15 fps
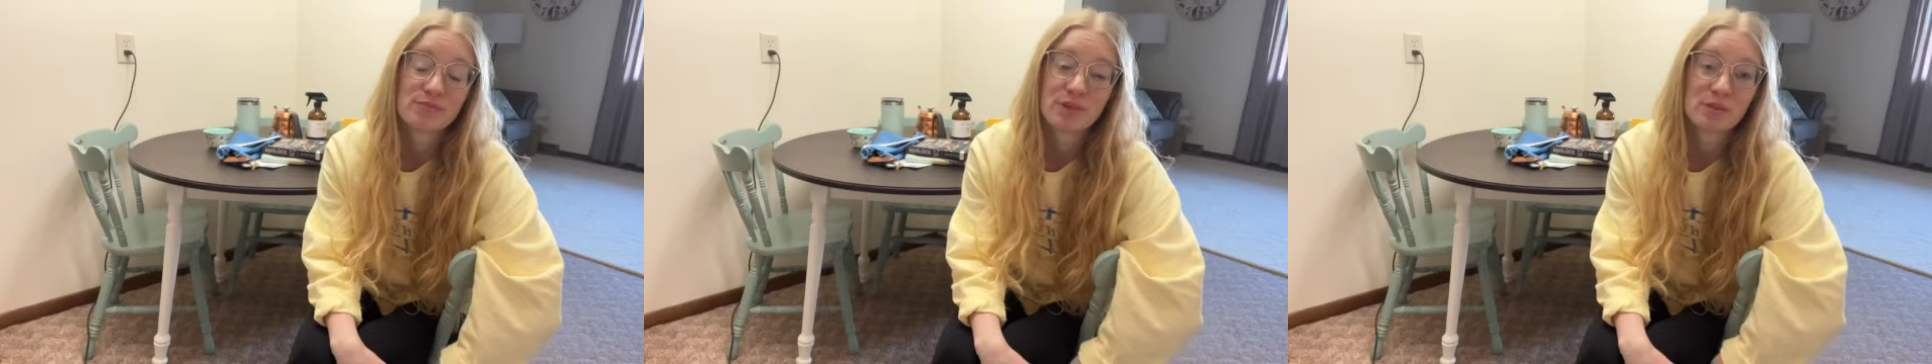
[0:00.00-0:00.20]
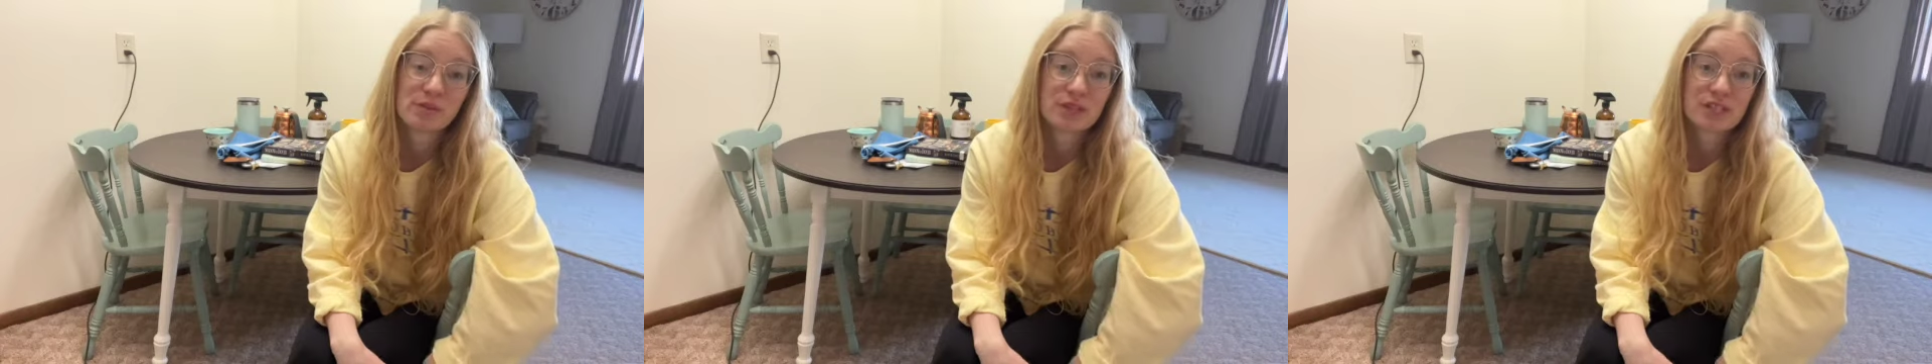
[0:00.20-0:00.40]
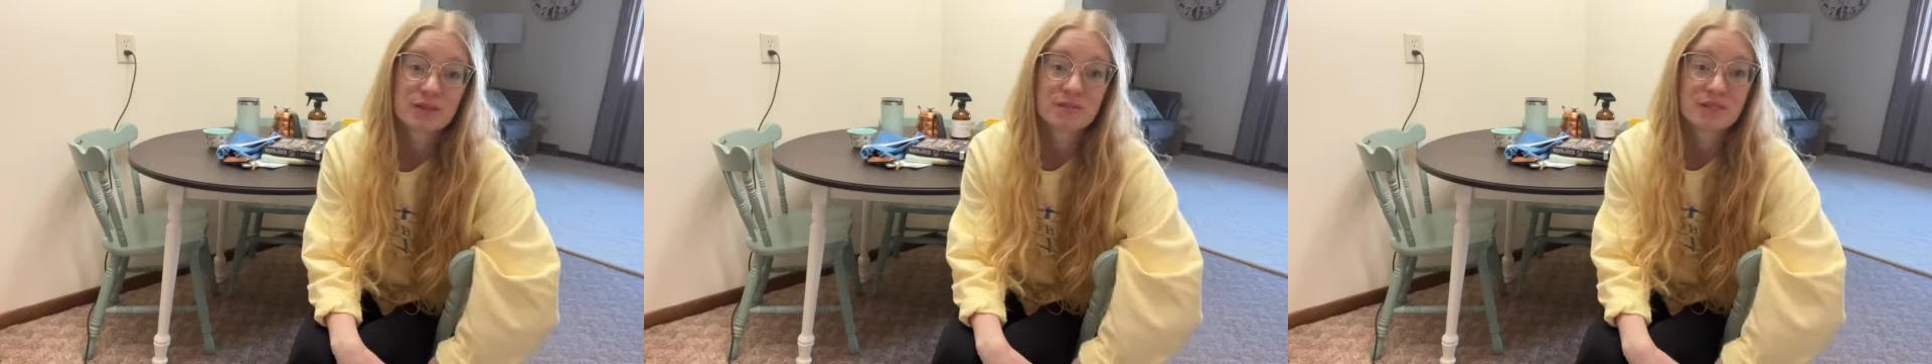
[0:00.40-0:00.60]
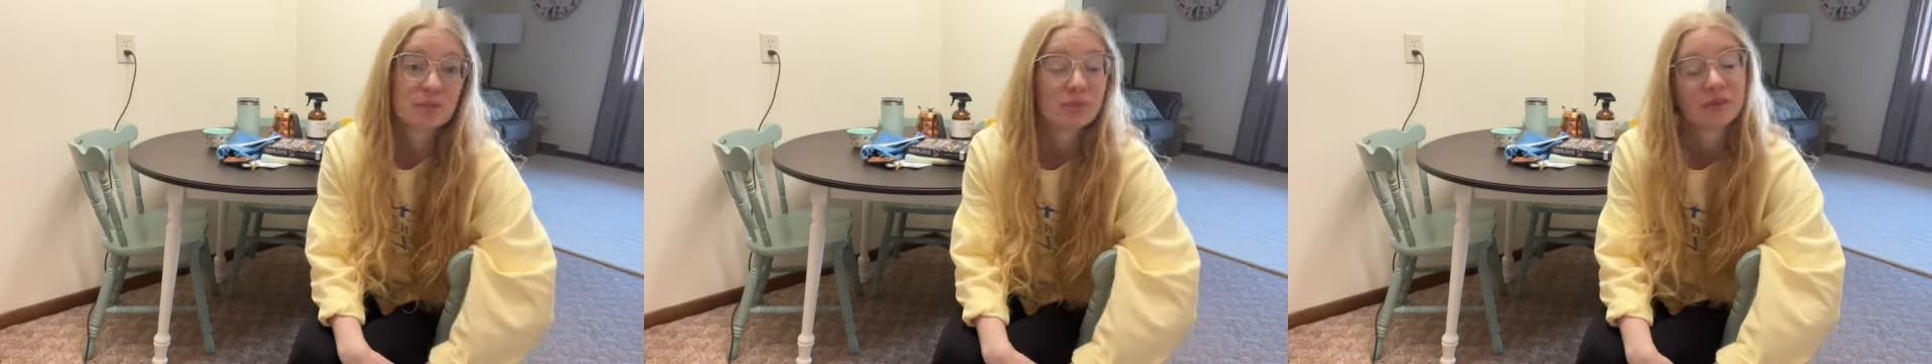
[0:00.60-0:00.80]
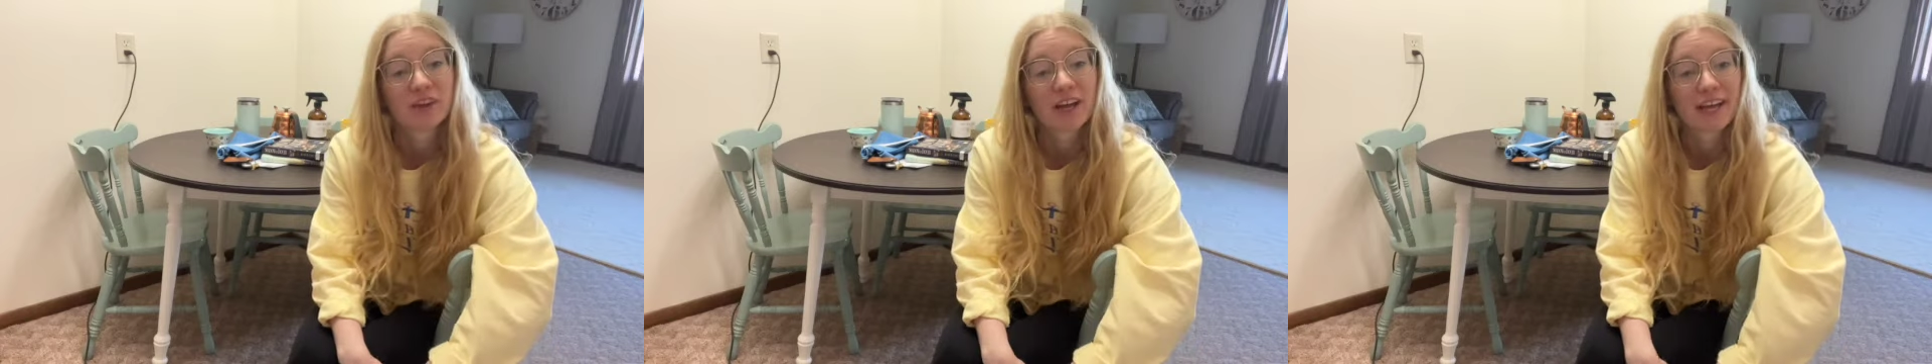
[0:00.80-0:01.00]
minimalism,
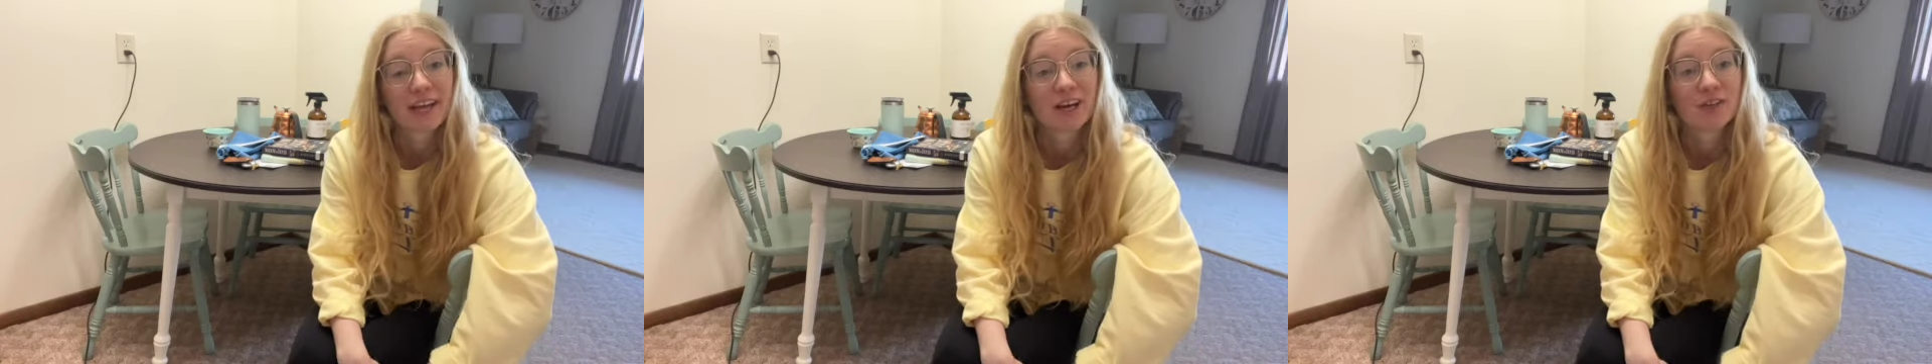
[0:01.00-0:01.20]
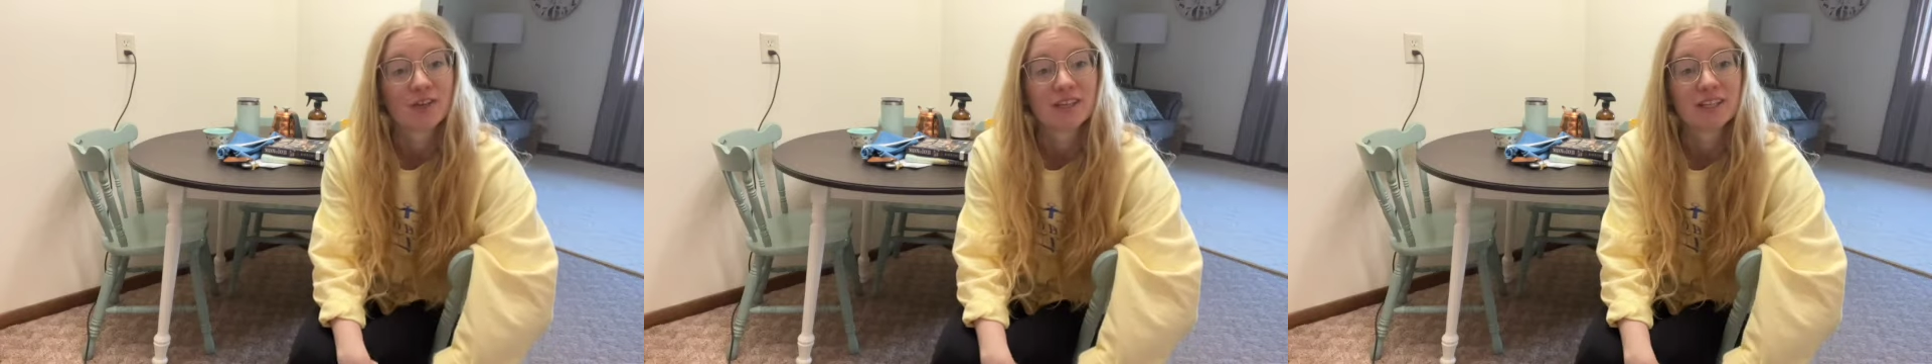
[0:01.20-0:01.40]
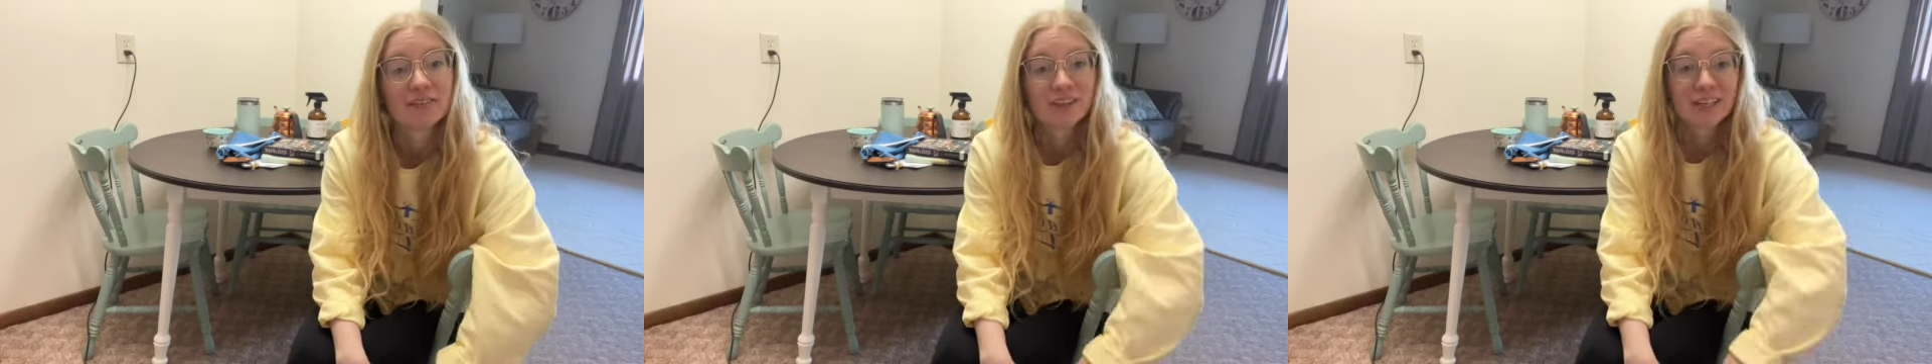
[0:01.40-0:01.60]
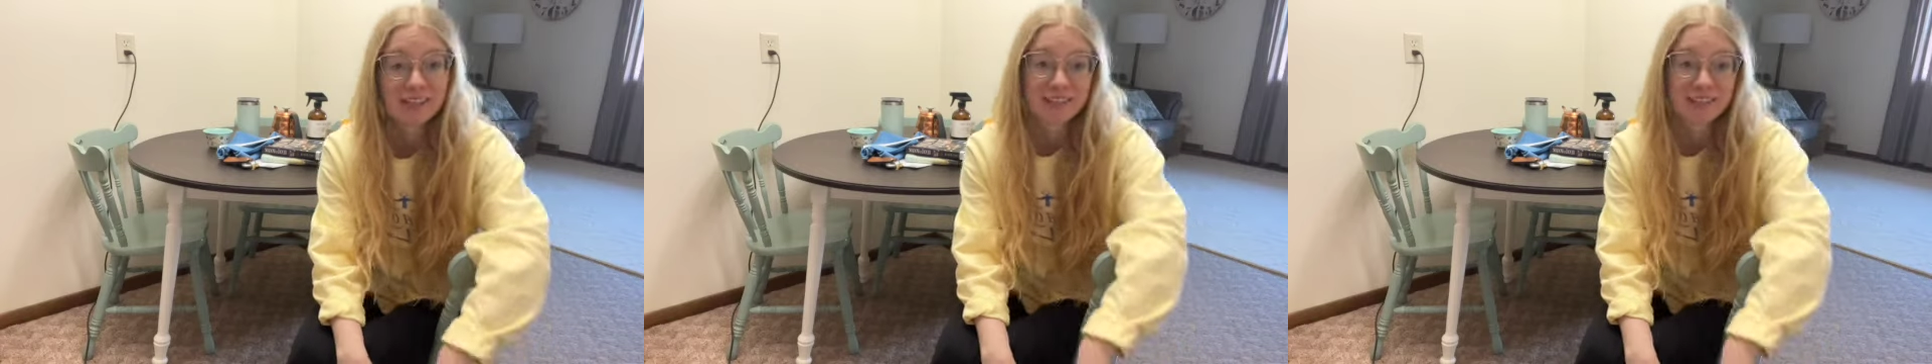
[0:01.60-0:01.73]
simplifying, and healthy living,